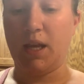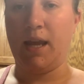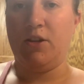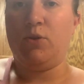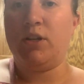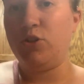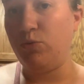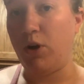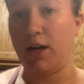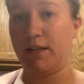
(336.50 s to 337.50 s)
And you can
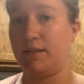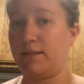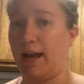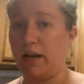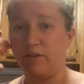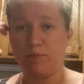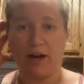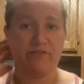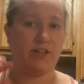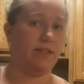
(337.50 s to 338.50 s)
do one, it's kind of a
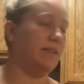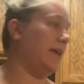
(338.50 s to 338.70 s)
preference